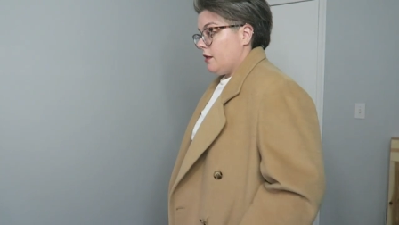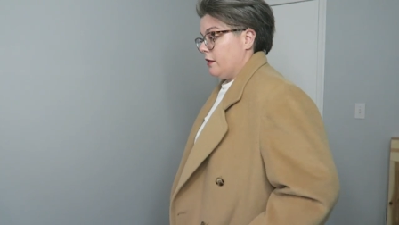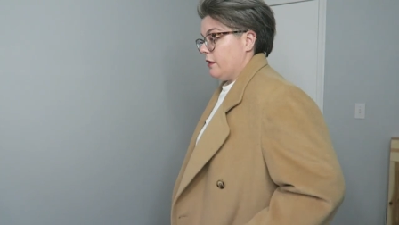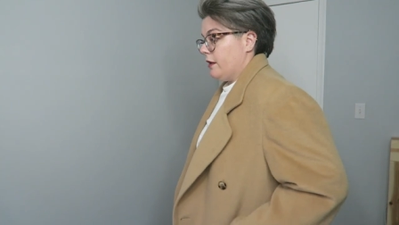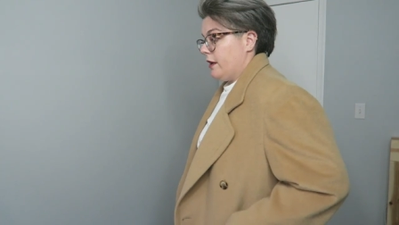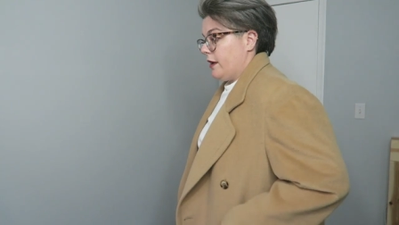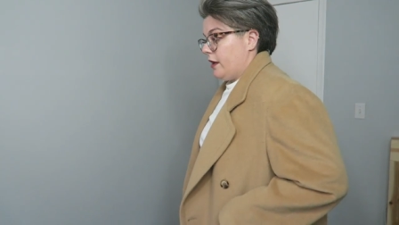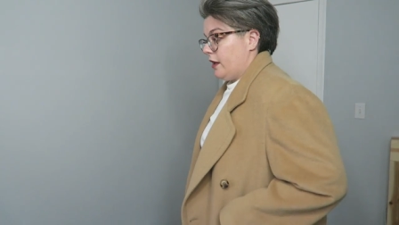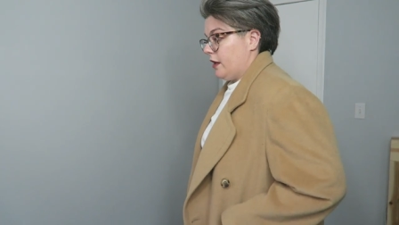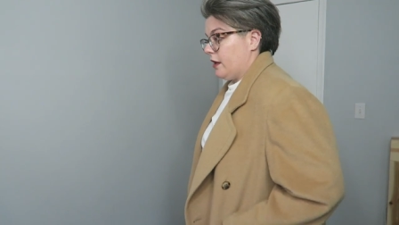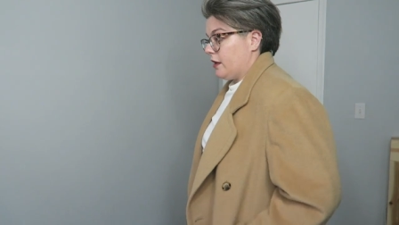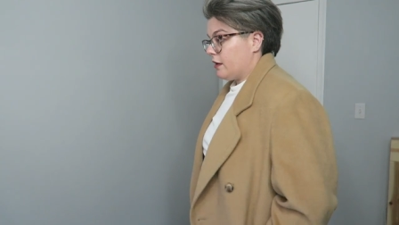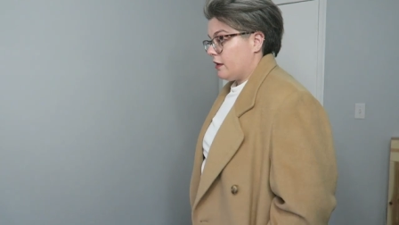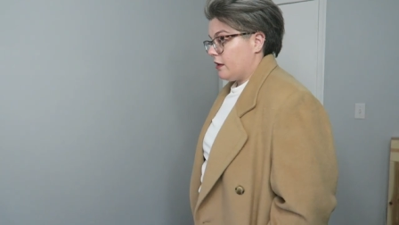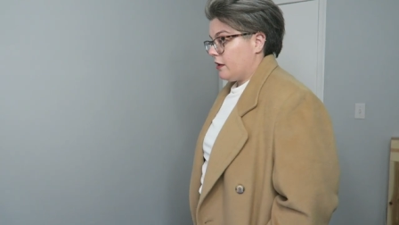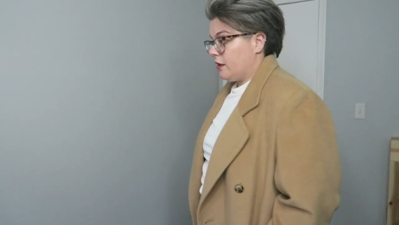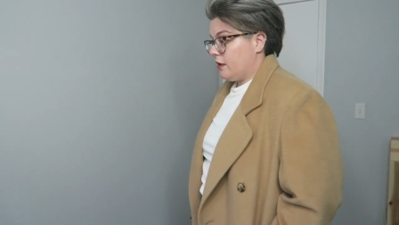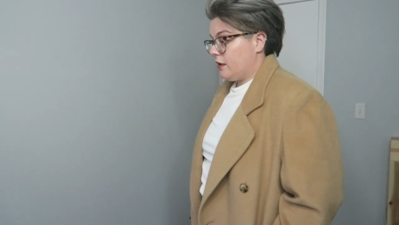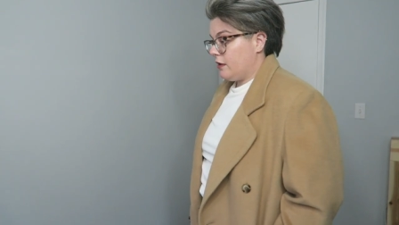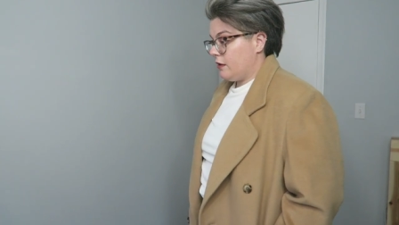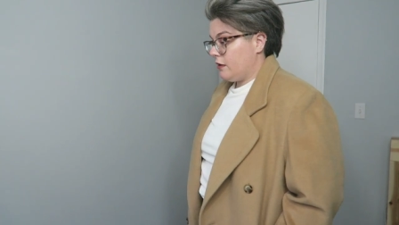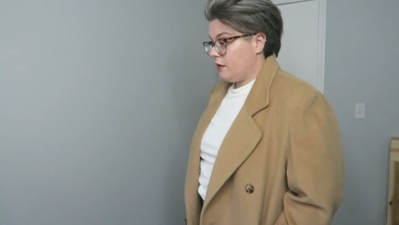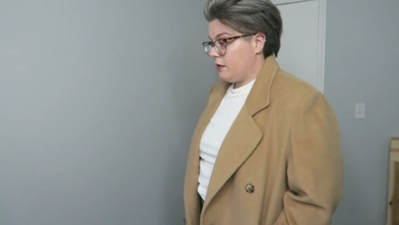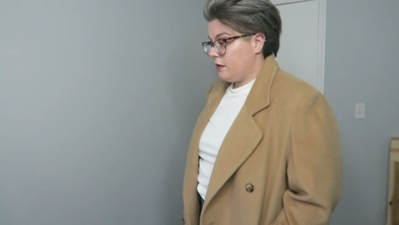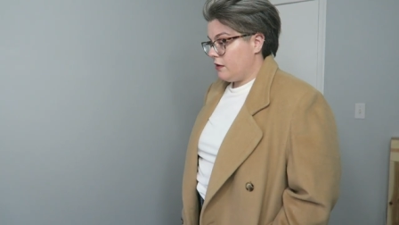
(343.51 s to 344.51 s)
like
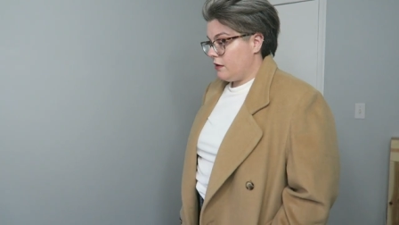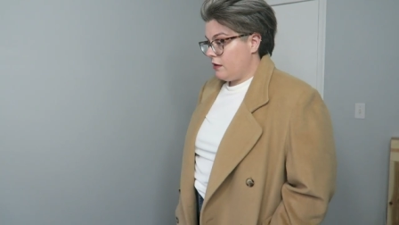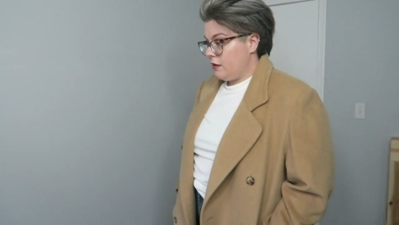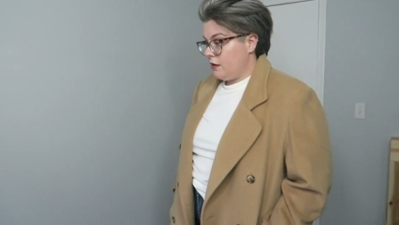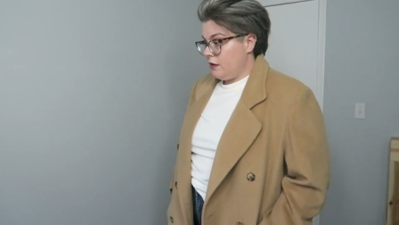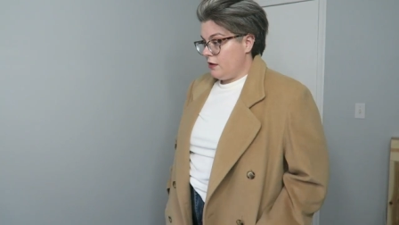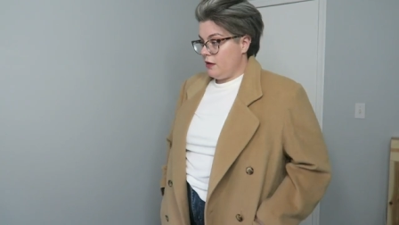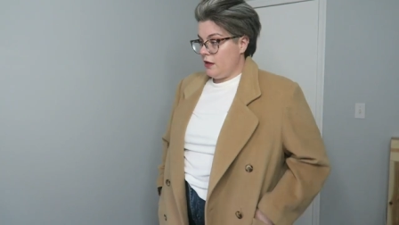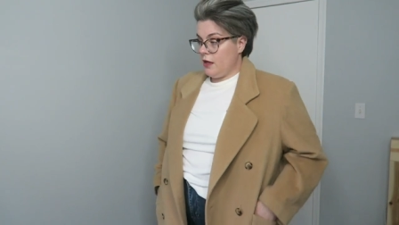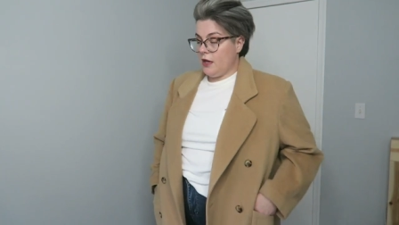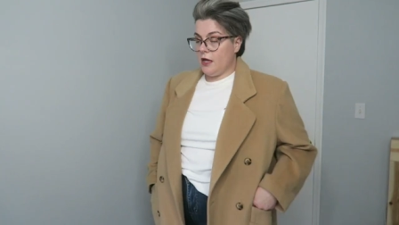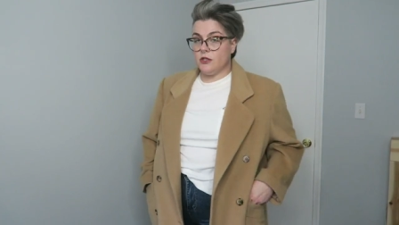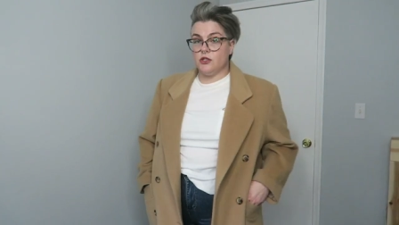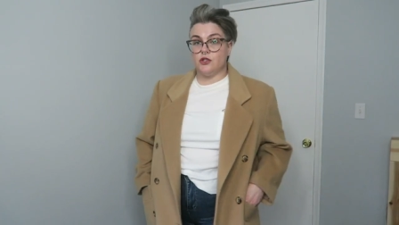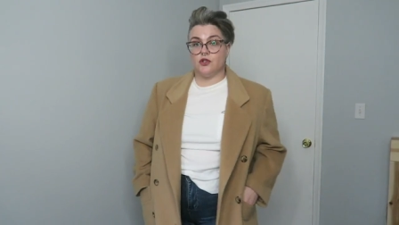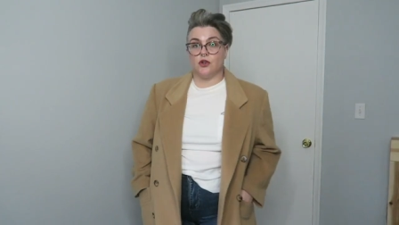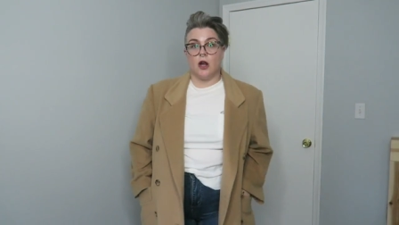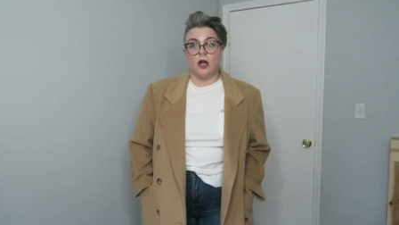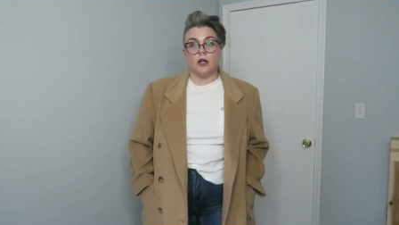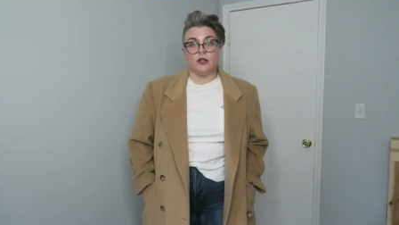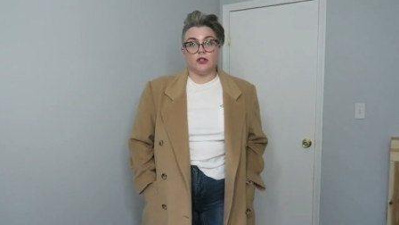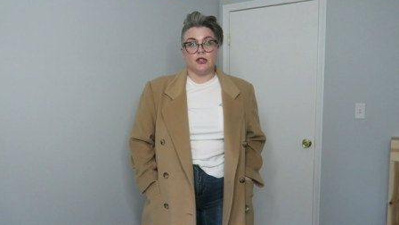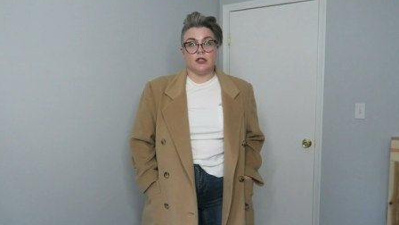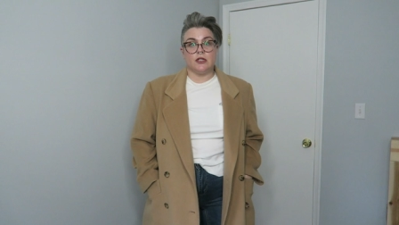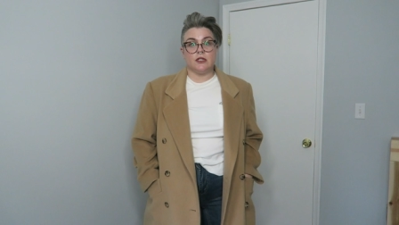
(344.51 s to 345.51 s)

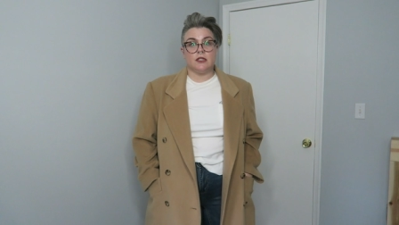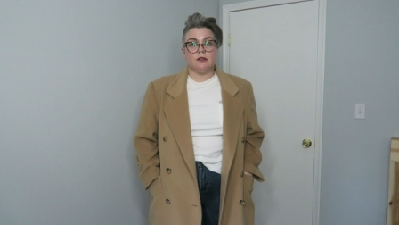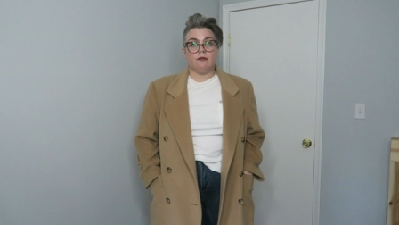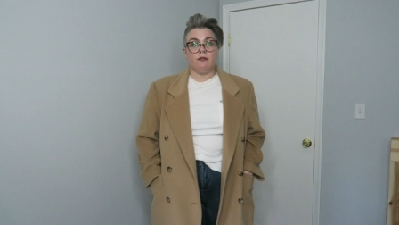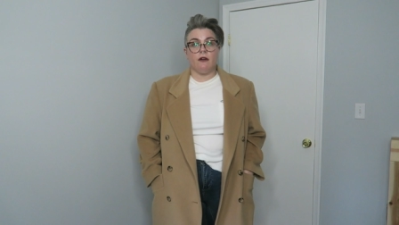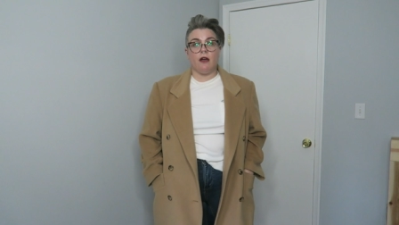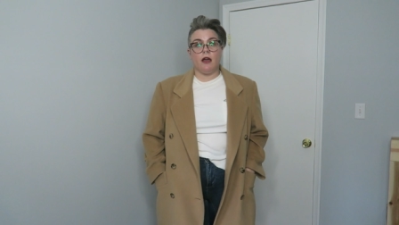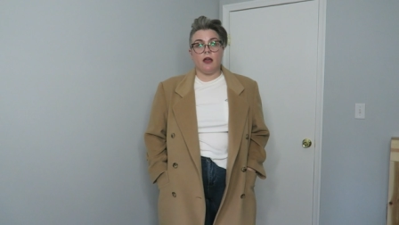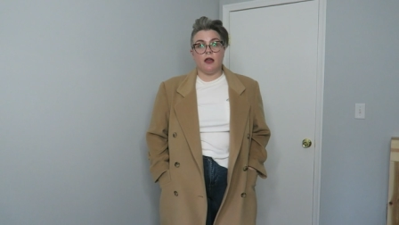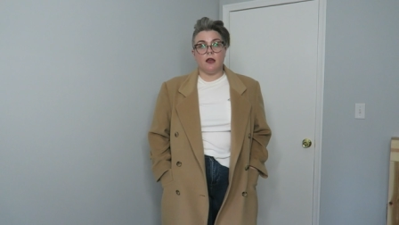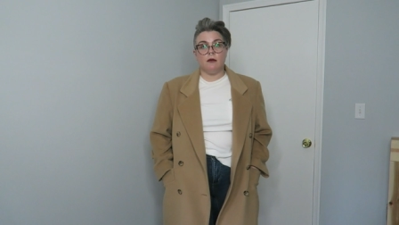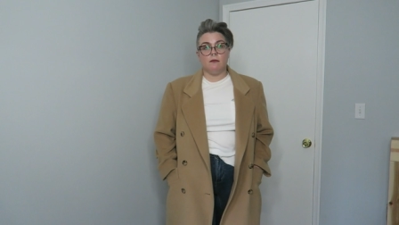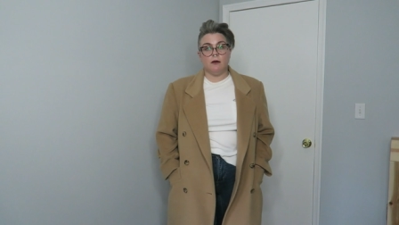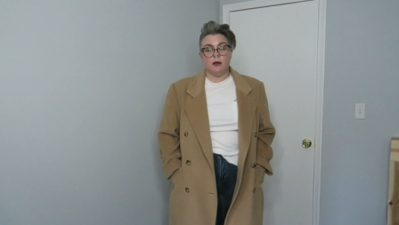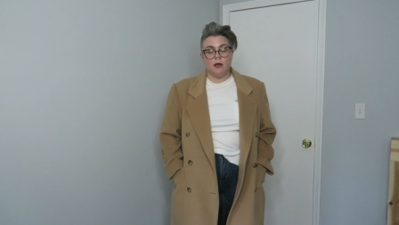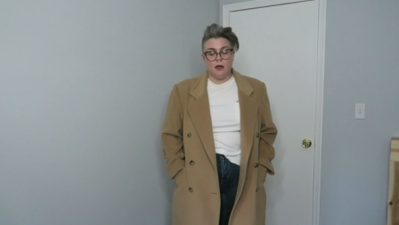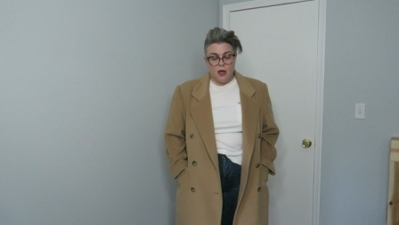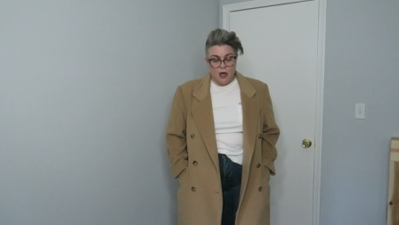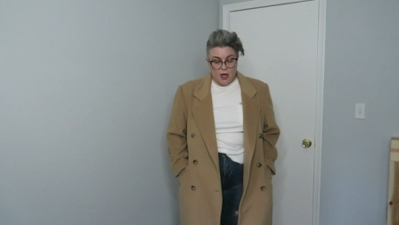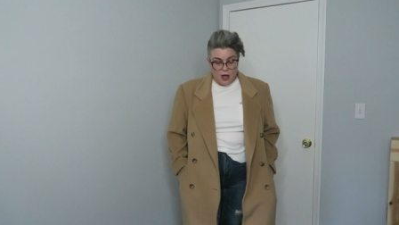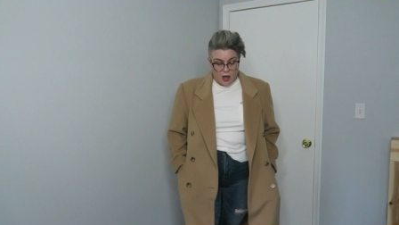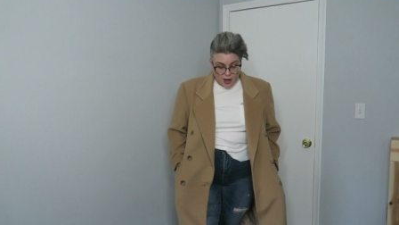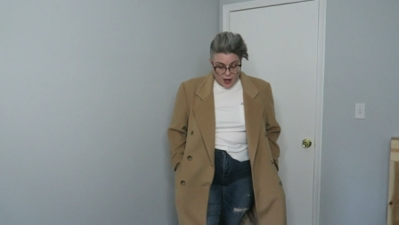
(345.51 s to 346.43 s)
androgynous vibe.